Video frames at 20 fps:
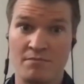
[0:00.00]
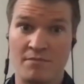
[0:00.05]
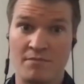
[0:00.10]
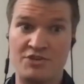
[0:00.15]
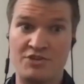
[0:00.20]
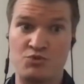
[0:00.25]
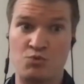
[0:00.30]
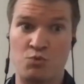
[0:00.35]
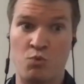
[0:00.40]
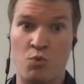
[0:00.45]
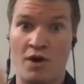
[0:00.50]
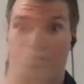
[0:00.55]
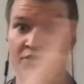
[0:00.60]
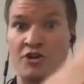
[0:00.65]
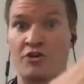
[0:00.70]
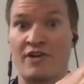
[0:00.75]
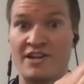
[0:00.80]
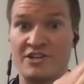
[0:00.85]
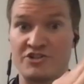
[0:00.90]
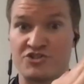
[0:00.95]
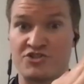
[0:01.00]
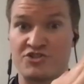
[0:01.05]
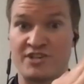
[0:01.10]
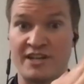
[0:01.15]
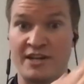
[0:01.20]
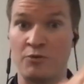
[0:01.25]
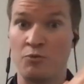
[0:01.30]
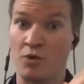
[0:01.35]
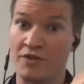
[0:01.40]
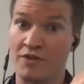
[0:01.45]
is what they're interested
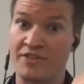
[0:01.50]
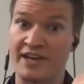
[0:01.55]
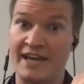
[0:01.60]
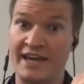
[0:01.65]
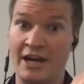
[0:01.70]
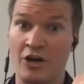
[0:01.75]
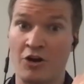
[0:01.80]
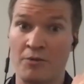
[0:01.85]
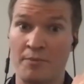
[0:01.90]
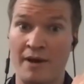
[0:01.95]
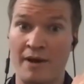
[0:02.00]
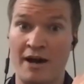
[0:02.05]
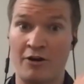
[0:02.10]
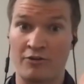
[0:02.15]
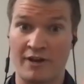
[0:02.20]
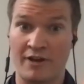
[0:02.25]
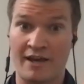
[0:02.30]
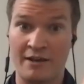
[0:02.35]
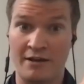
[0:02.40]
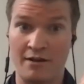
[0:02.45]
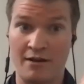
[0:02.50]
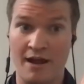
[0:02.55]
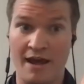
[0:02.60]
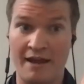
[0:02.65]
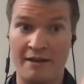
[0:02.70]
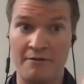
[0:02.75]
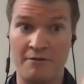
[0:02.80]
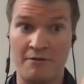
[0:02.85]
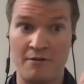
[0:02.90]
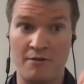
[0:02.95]
in, what they care about, and,
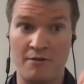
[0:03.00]
and